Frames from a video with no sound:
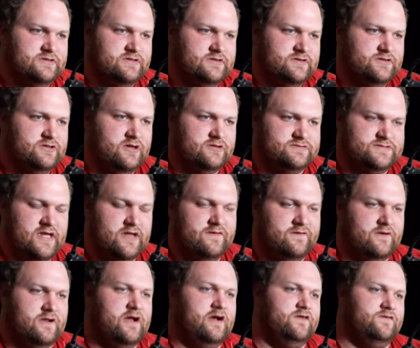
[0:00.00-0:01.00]
those
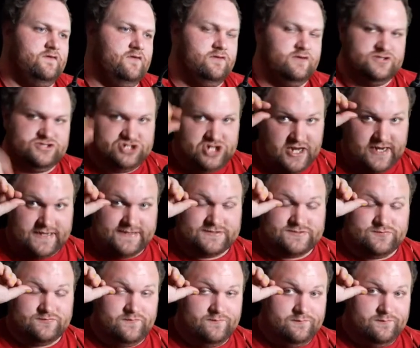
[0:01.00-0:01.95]
other countries, or Czechish,